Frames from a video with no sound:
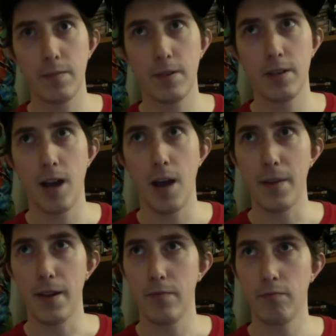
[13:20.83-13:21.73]
Tommy
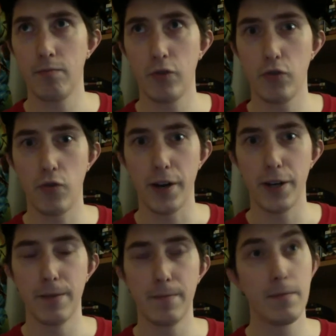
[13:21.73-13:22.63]
and Trish.
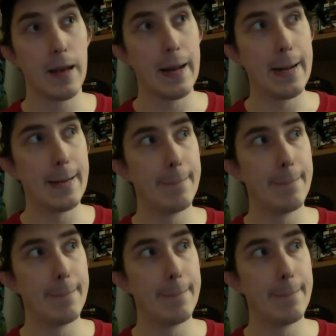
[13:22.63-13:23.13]
Um,